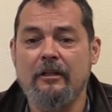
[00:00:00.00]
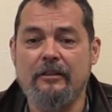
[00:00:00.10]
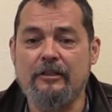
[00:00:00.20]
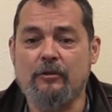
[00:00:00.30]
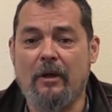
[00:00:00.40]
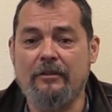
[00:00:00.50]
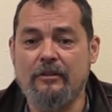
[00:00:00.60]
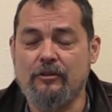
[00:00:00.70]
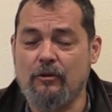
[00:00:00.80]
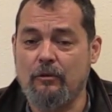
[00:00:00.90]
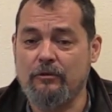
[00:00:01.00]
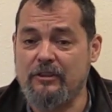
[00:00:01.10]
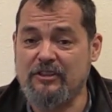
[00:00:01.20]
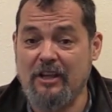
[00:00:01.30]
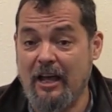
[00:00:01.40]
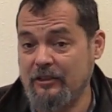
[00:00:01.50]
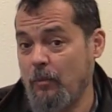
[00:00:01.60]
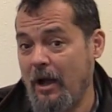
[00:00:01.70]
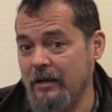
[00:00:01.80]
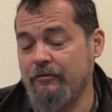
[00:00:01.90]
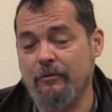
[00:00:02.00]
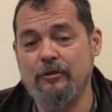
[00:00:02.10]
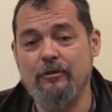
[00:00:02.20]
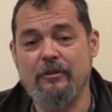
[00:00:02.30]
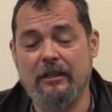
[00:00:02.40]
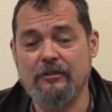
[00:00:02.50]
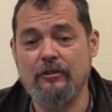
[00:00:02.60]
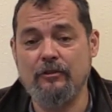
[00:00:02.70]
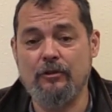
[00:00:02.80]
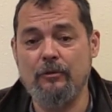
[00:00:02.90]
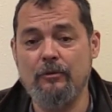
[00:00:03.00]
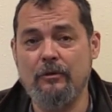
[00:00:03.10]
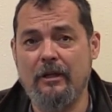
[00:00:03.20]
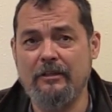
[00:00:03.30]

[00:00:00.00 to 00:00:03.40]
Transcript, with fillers: There's one that's called the SARS 1 from 2002,